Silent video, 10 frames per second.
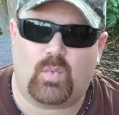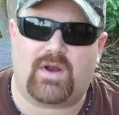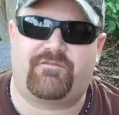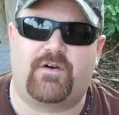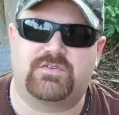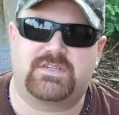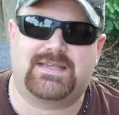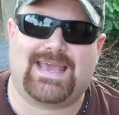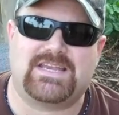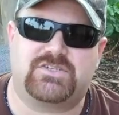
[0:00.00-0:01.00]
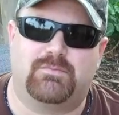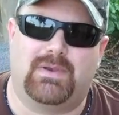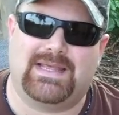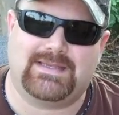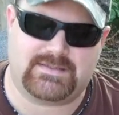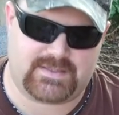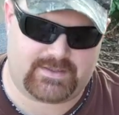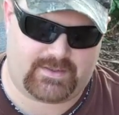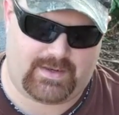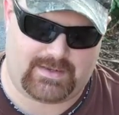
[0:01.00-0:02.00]
What up folks, Cajun Blaze
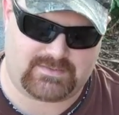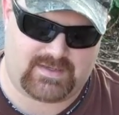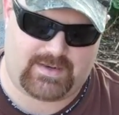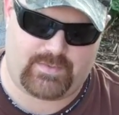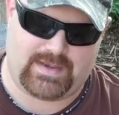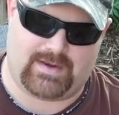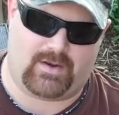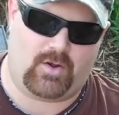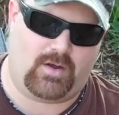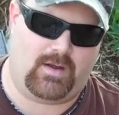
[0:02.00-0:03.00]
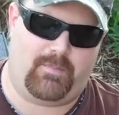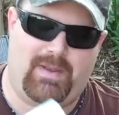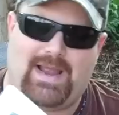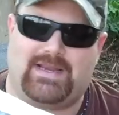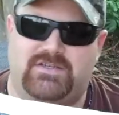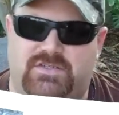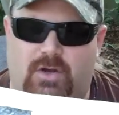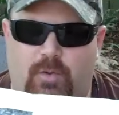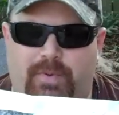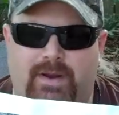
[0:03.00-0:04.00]
here, and today we got a, a package
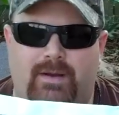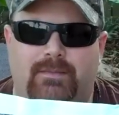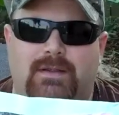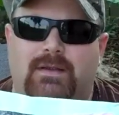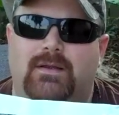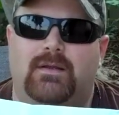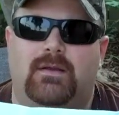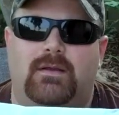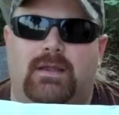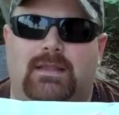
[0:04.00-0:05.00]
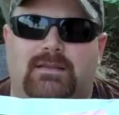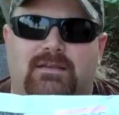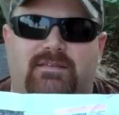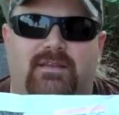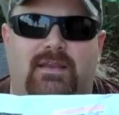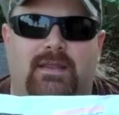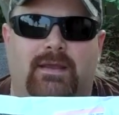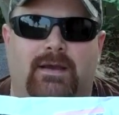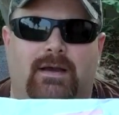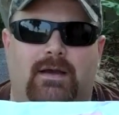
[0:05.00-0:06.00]
to open up. Got this in
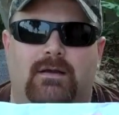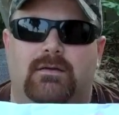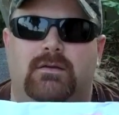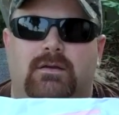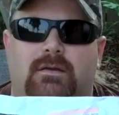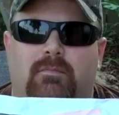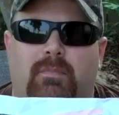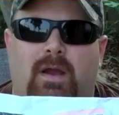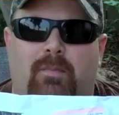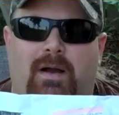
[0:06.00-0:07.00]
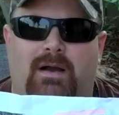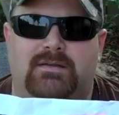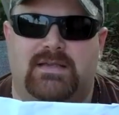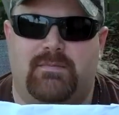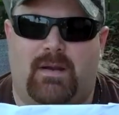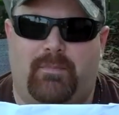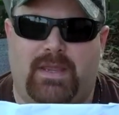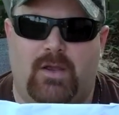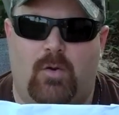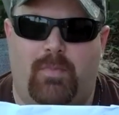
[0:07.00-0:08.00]
the uh, mailbox at my
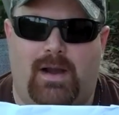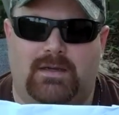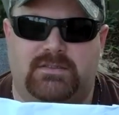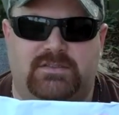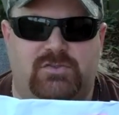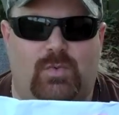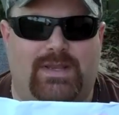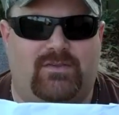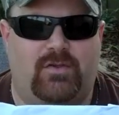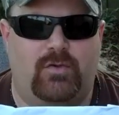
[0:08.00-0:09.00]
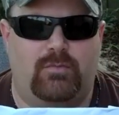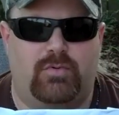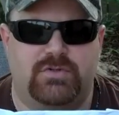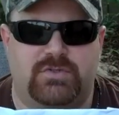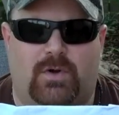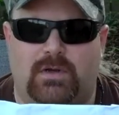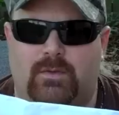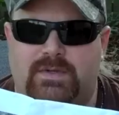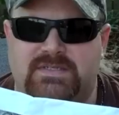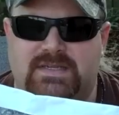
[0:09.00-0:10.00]
P.O. Box 22,
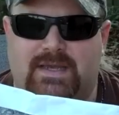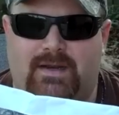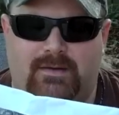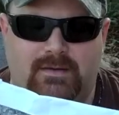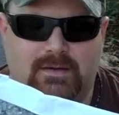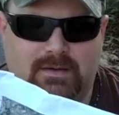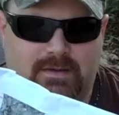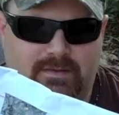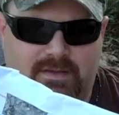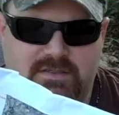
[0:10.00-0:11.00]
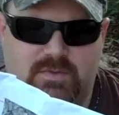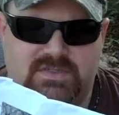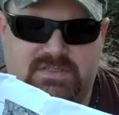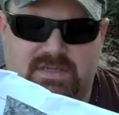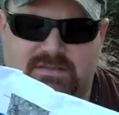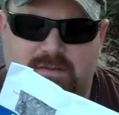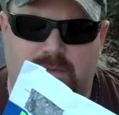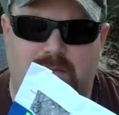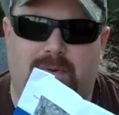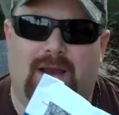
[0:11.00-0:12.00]
Broussard, Louisiana. This was sent to
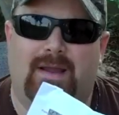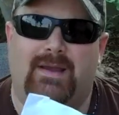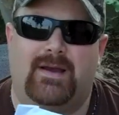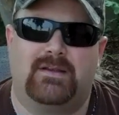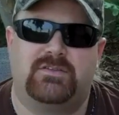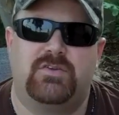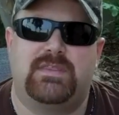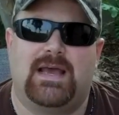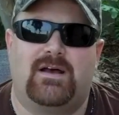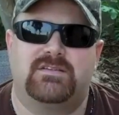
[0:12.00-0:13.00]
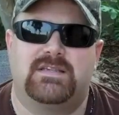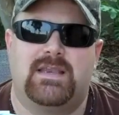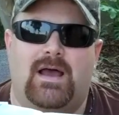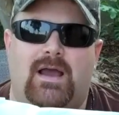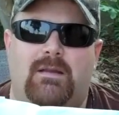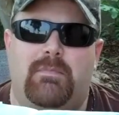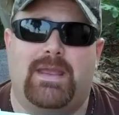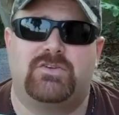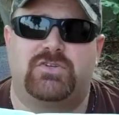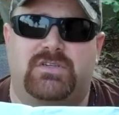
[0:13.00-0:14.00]
me by uh, 2009
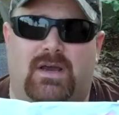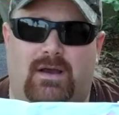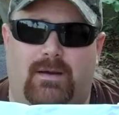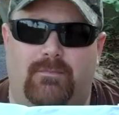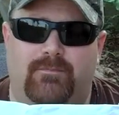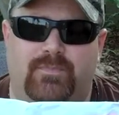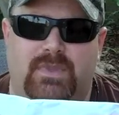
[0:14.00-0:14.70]
Major Tom.